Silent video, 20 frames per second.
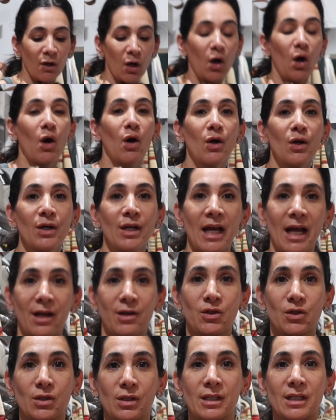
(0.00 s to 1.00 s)
of hard
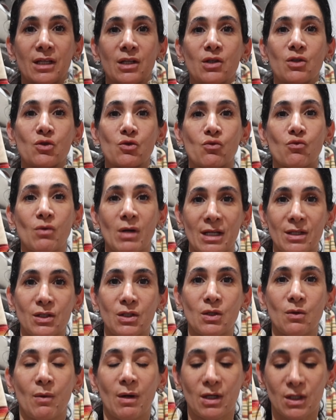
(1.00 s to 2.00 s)
actually dress
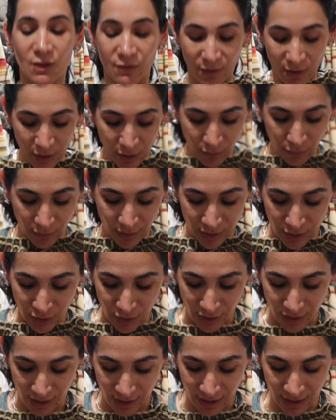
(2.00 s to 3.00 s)
to wear. It's very
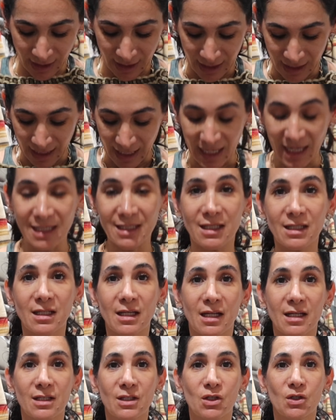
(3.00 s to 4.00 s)
rigid, has a
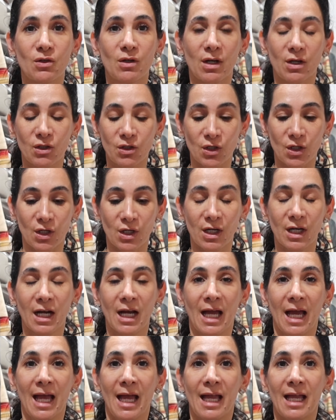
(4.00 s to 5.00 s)
ton of structure,
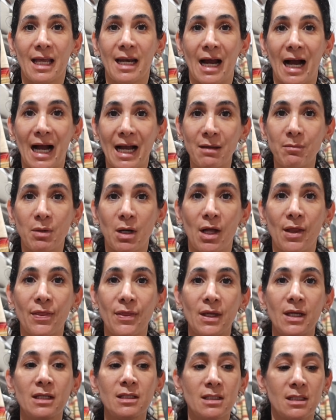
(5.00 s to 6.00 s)
and I
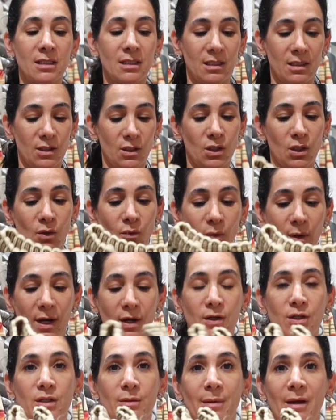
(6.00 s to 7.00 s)
bought this to
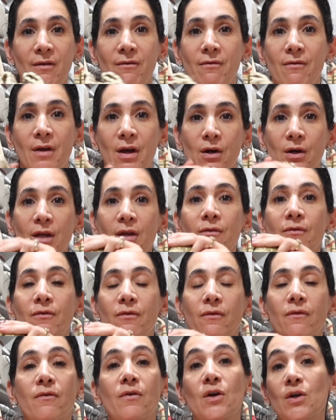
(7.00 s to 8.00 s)
wear to my very
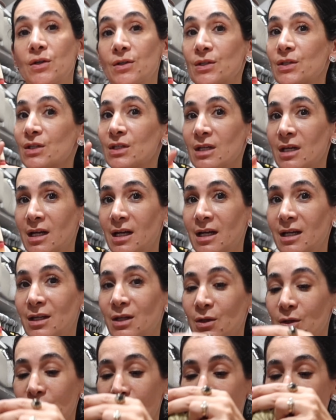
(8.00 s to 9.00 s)
first
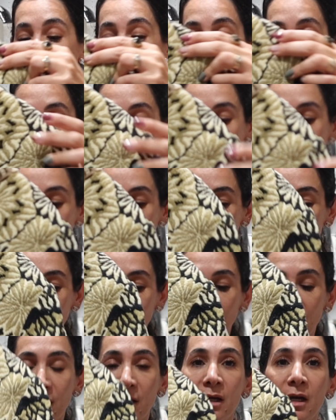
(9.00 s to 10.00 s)
New York Fashion
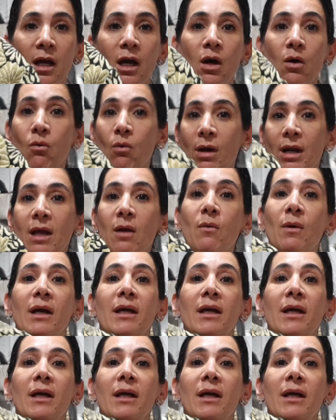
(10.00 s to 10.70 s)
Week. When I